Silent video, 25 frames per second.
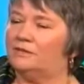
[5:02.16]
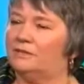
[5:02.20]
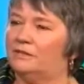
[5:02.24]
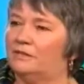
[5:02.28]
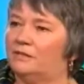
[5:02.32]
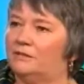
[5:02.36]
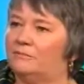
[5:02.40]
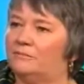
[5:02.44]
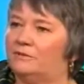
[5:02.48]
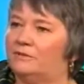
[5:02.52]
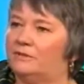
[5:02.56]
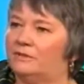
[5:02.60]

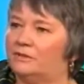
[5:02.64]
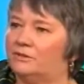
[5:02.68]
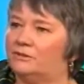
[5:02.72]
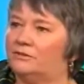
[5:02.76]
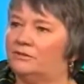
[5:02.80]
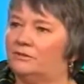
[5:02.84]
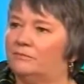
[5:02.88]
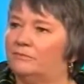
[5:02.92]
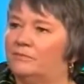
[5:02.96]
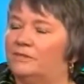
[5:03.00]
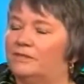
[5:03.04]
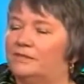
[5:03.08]
time that I
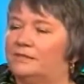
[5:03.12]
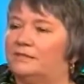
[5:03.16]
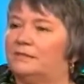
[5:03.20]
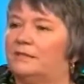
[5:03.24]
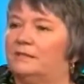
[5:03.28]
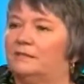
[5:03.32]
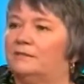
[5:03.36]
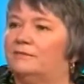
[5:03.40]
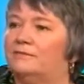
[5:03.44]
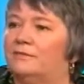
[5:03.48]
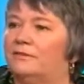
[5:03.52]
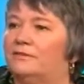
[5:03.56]
saw my
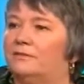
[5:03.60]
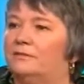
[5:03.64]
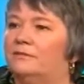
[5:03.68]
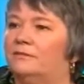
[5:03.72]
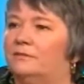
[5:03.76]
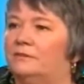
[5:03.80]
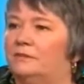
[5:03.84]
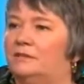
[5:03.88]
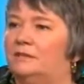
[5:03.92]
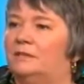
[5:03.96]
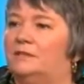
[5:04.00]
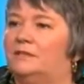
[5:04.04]
son for
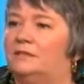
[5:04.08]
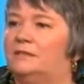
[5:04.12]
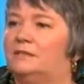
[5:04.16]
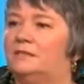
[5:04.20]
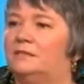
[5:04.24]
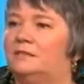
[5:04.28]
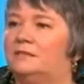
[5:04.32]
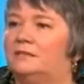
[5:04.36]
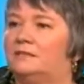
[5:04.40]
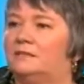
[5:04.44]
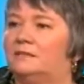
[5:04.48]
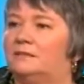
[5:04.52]
30
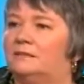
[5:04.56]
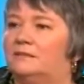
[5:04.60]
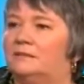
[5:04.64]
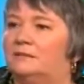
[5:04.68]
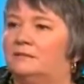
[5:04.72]
years.